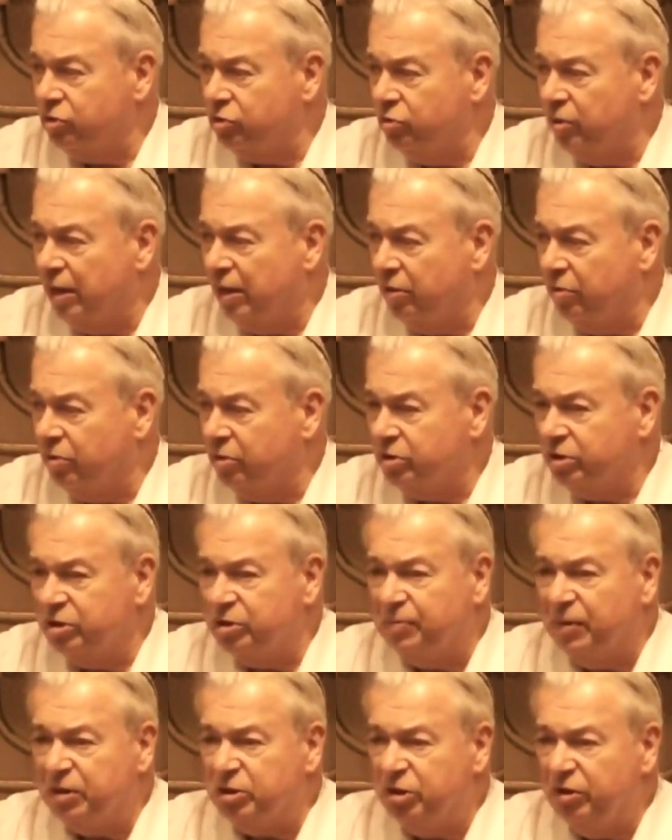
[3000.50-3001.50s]
in 2 hours,
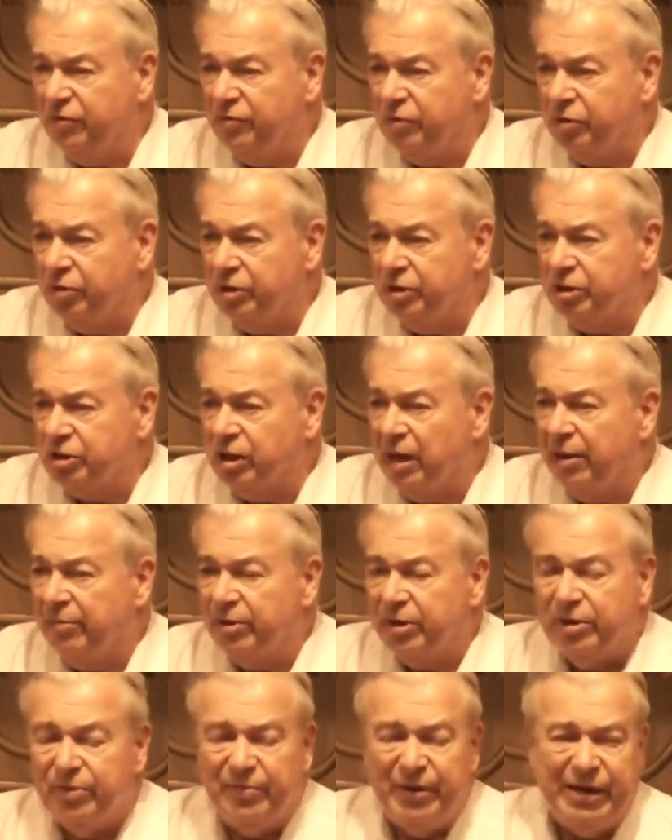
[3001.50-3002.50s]
especially if you're an
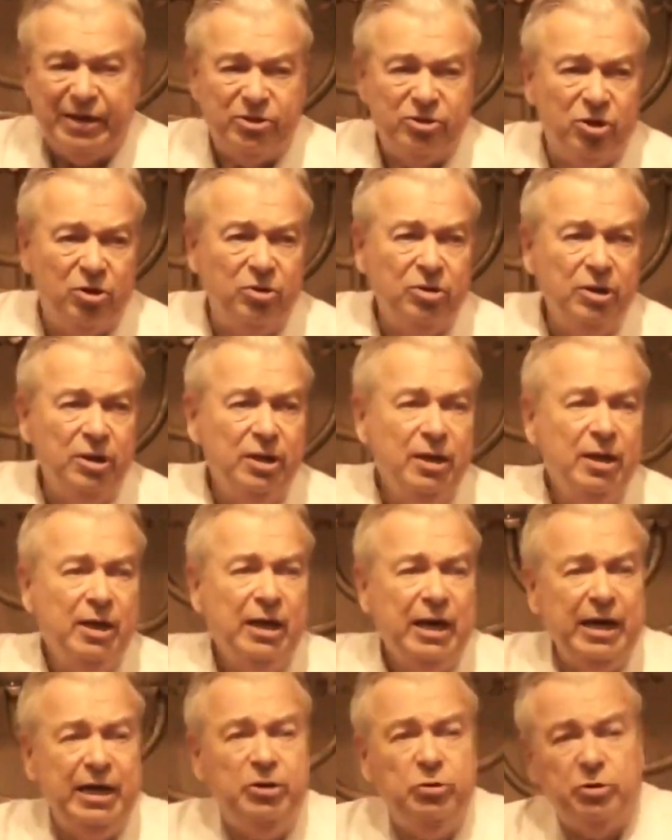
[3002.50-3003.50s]
Islamic commando,
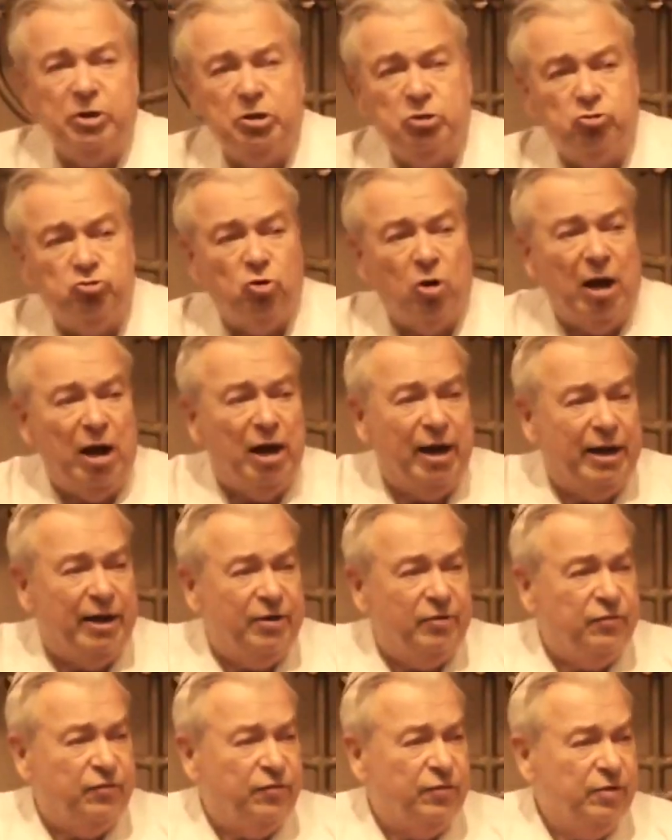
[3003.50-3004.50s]
and you can
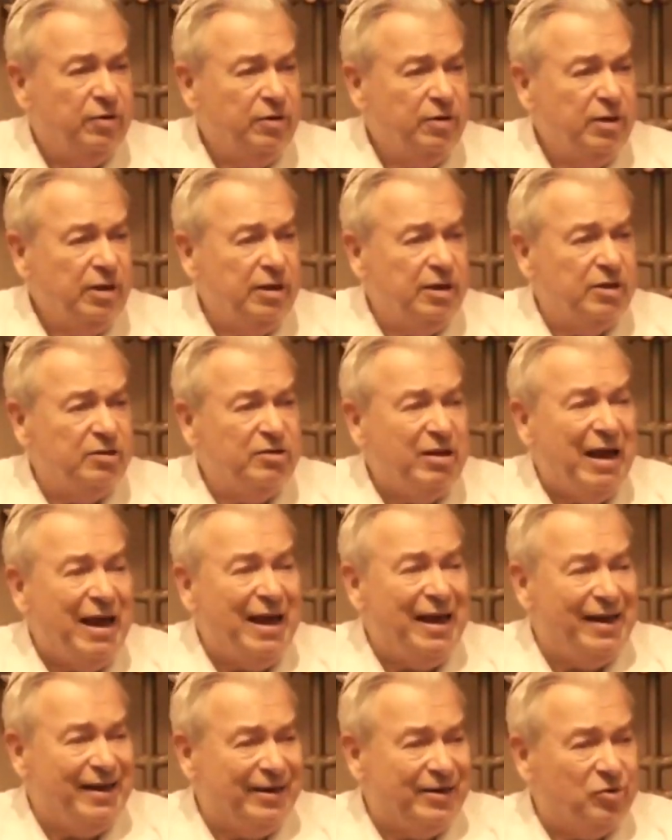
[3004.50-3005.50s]
drive in a
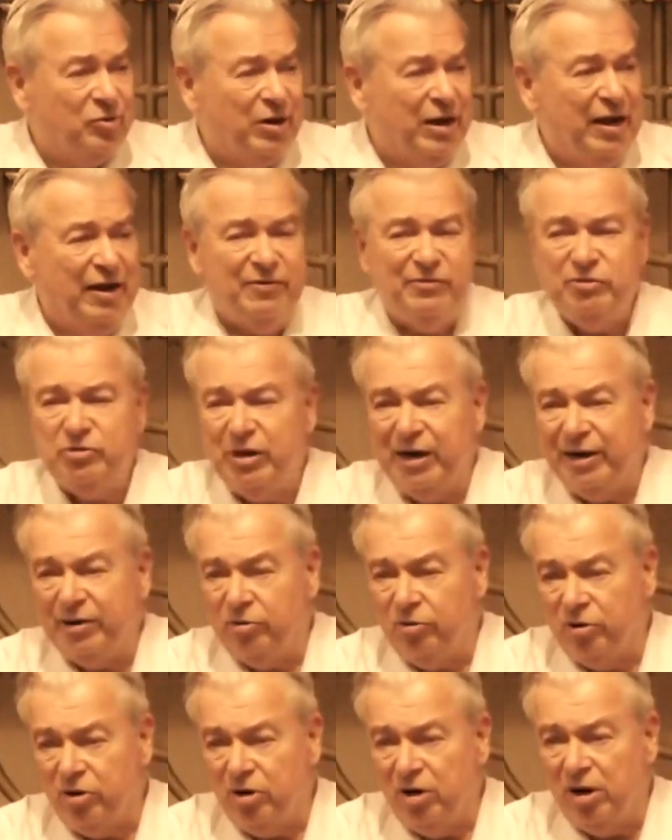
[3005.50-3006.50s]
tank or a
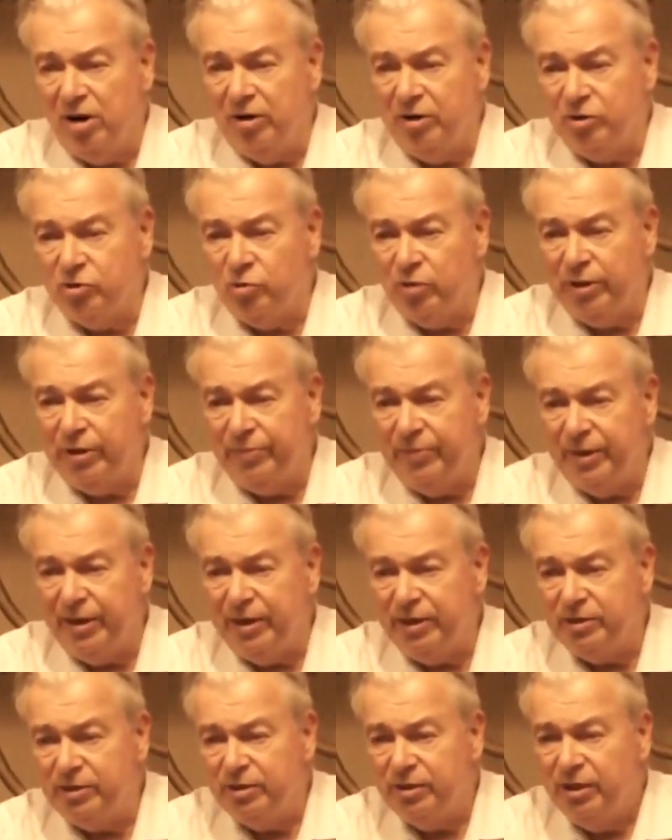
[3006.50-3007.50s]
half-track or a car in 20
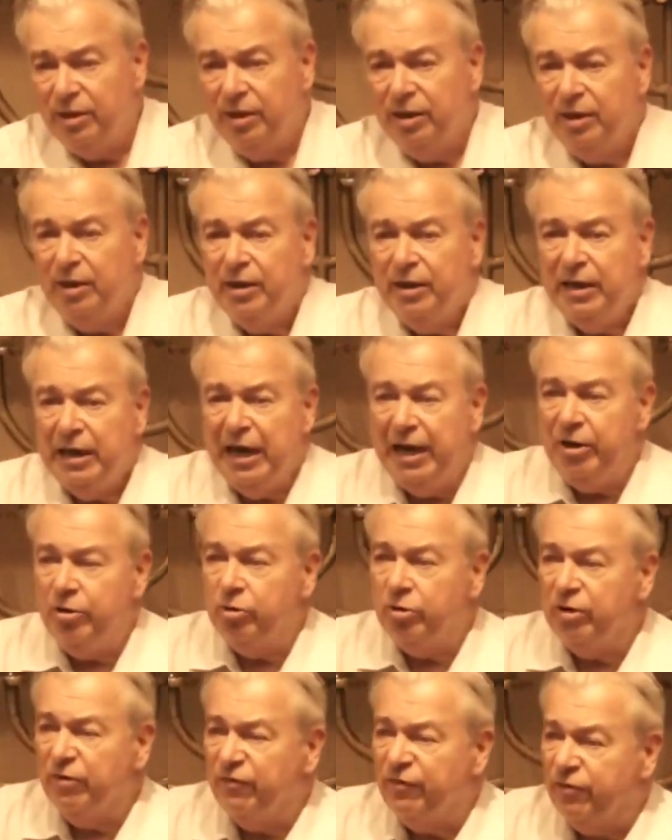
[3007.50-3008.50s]
minutes, and
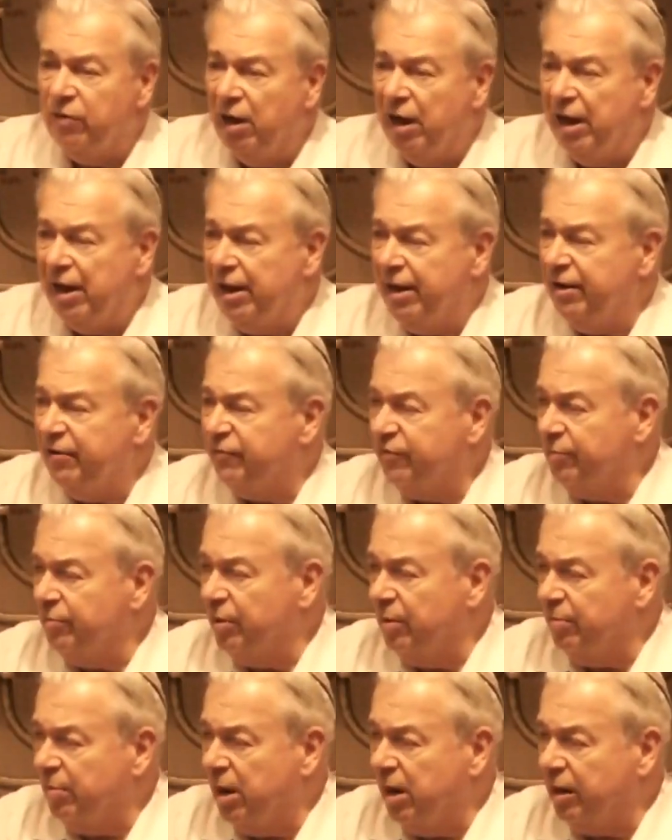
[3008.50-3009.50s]
you can fly from
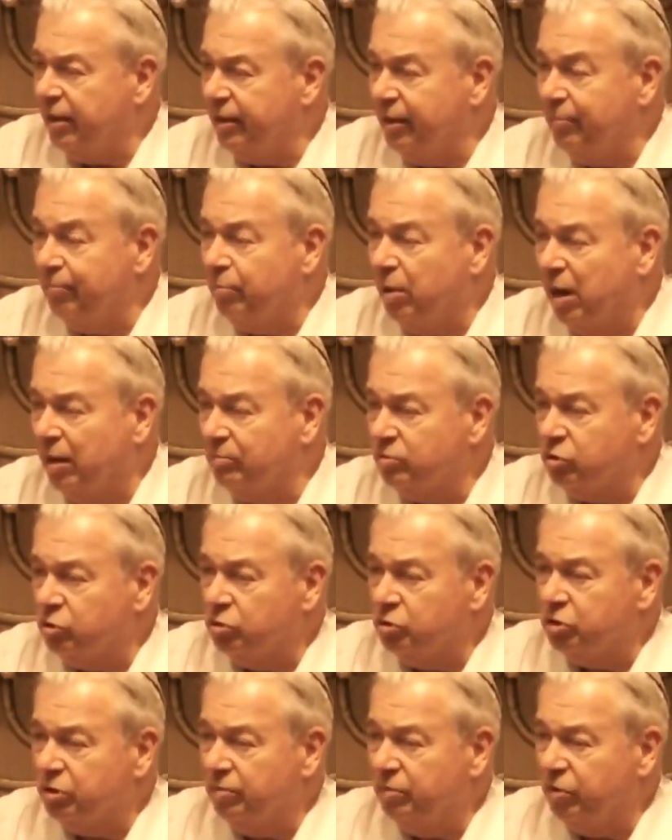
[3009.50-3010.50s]
Amman and bomb
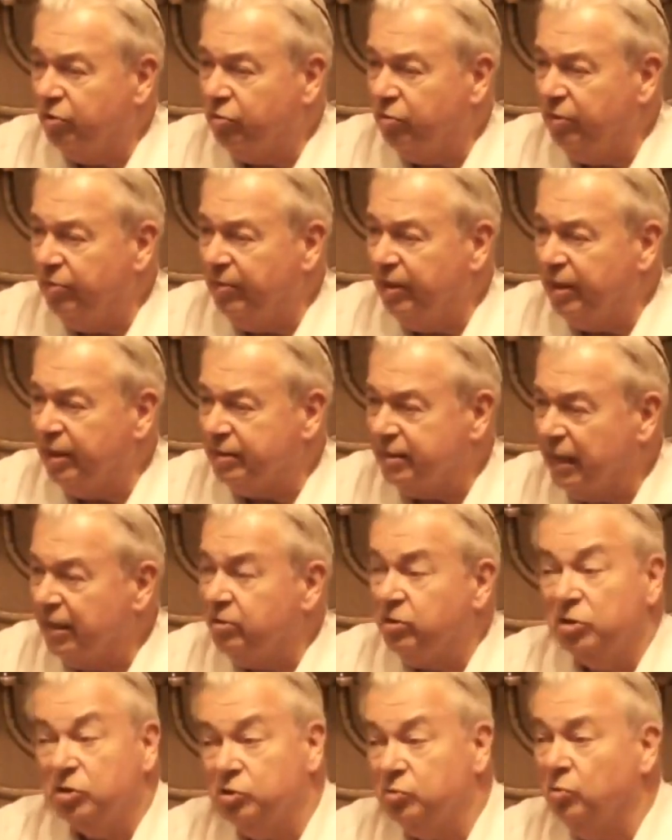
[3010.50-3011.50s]
Jerusalem in 3 minutes.
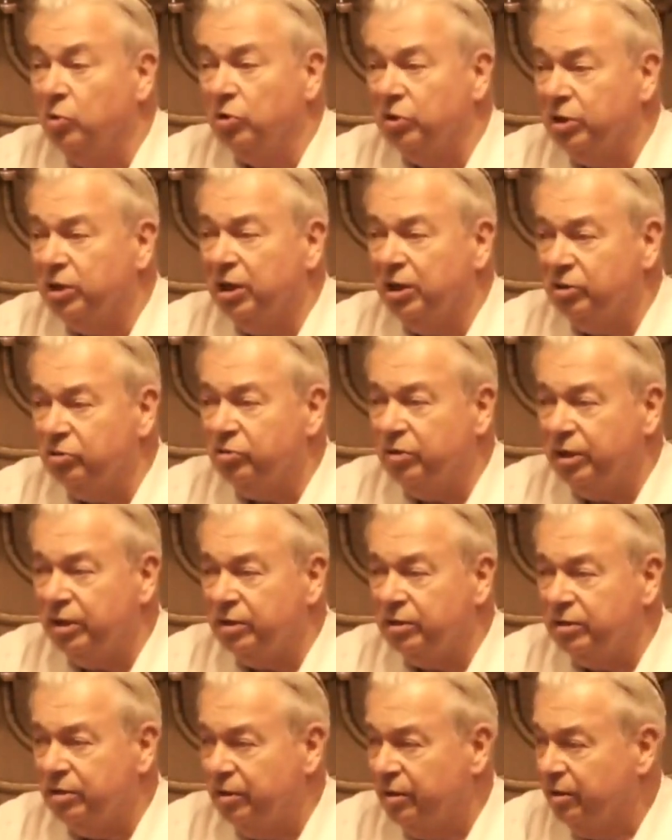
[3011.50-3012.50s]
That's how small the country
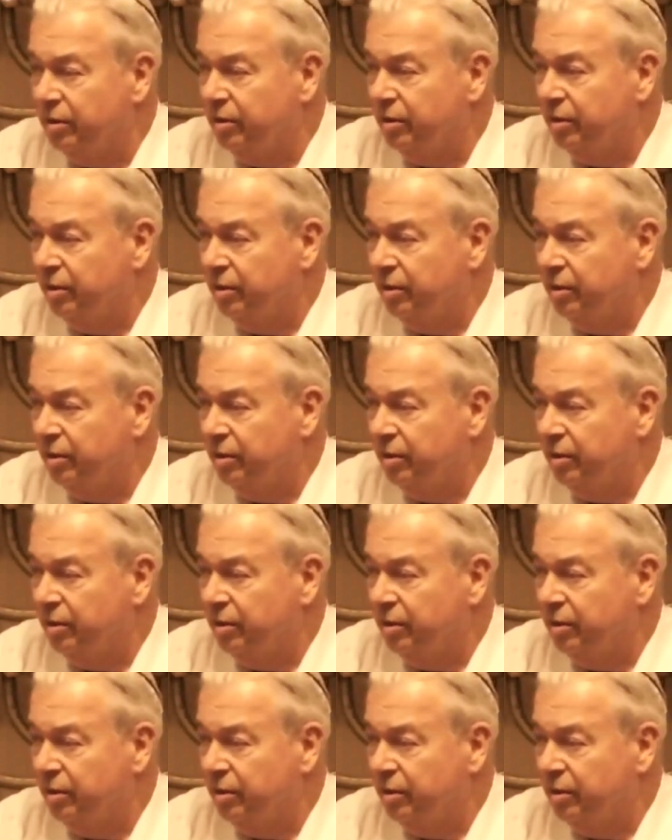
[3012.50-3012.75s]
is.